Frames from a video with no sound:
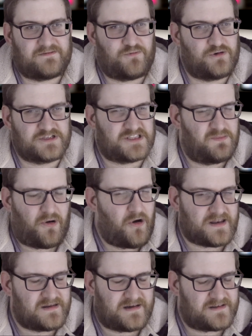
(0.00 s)
what's the
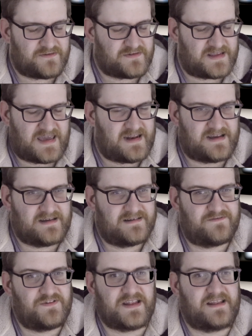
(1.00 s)
point? I don't get it.
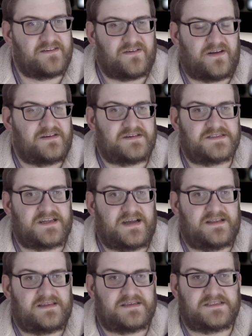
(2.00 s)
I really don't
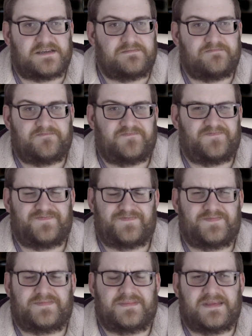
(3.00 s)
understand.
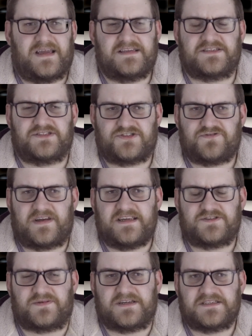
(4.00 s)
It's a strange one,